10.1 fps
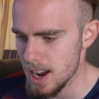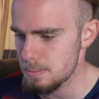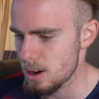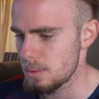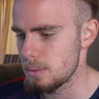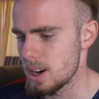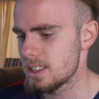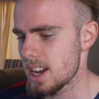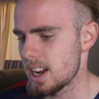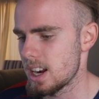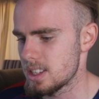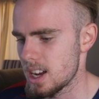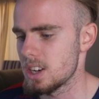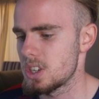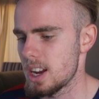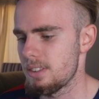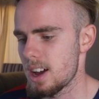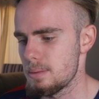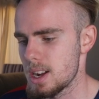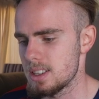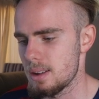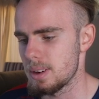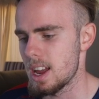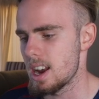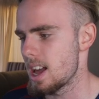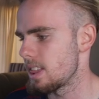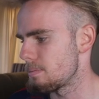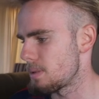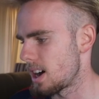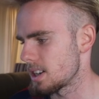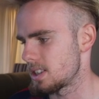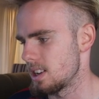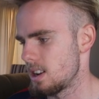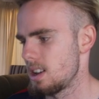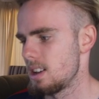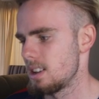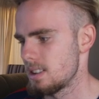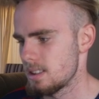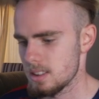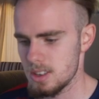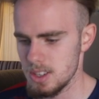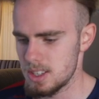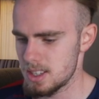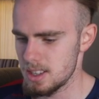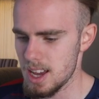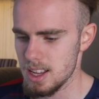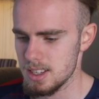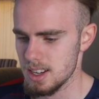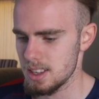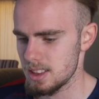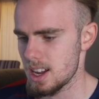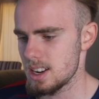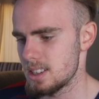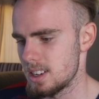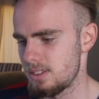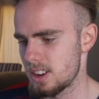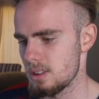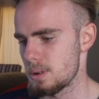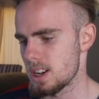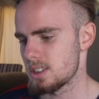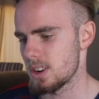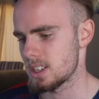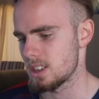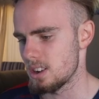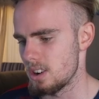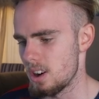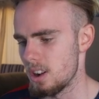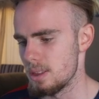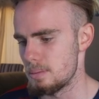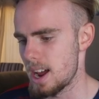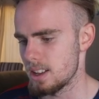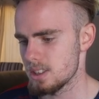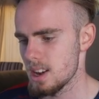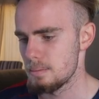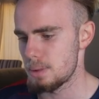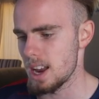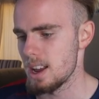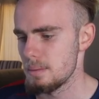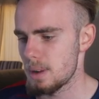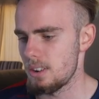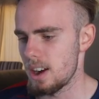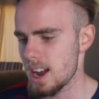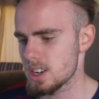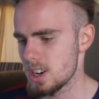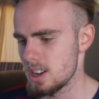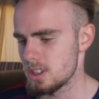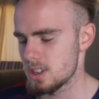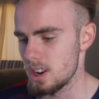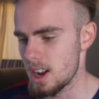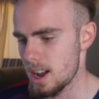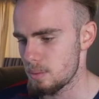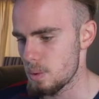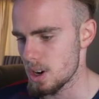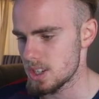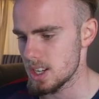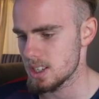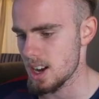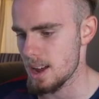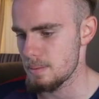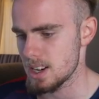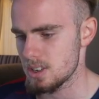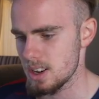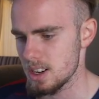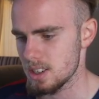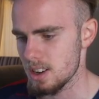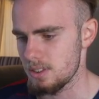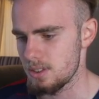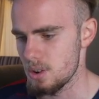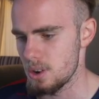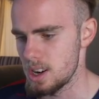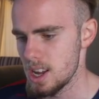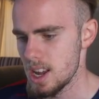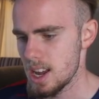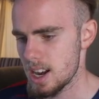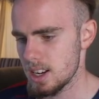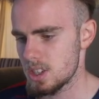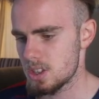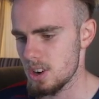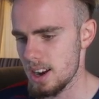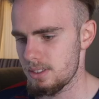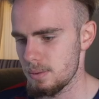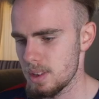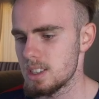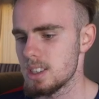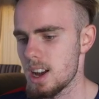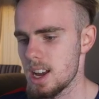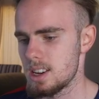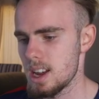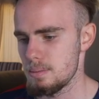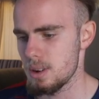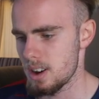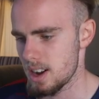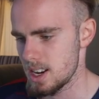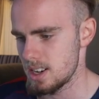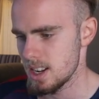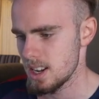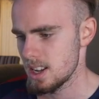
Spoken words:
I probably would have taken a touch if I had my time again and then passed it, because that is a difficult pass to execute on the bounce. But my reaction is good. I watch this guy, make sure he doesn't go forward, and I strike from this side, get him behind.